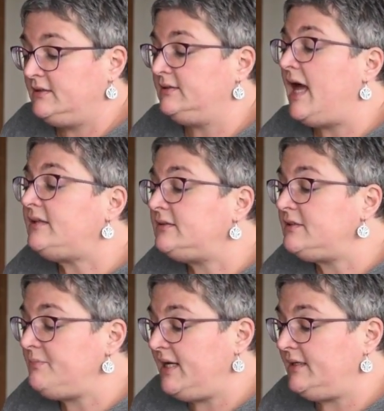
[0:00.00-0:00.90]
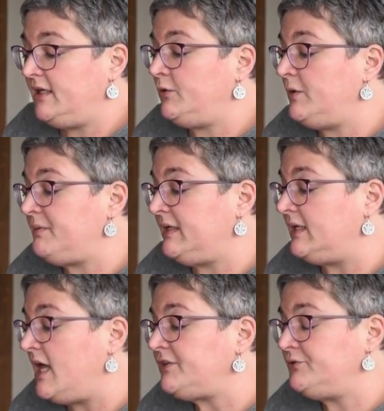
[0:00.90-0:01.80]
The latter made equipping
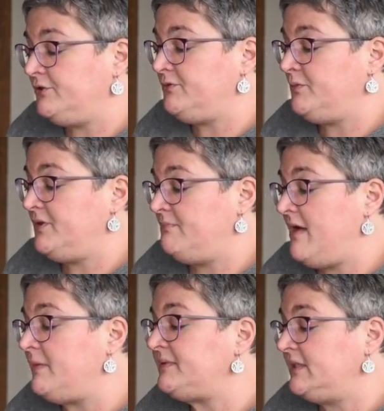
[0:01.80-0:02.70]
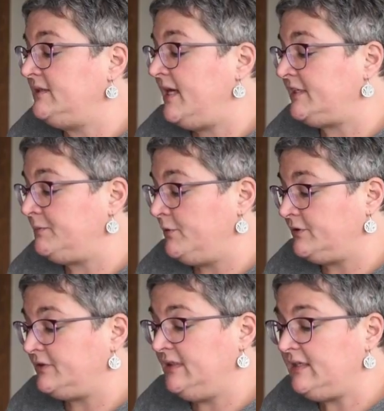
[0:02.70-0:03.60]
classrooms with the maps and
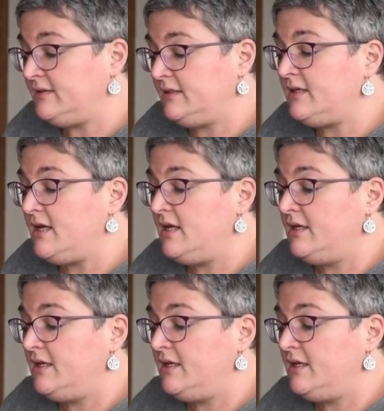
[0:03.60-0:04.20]
textbooks needed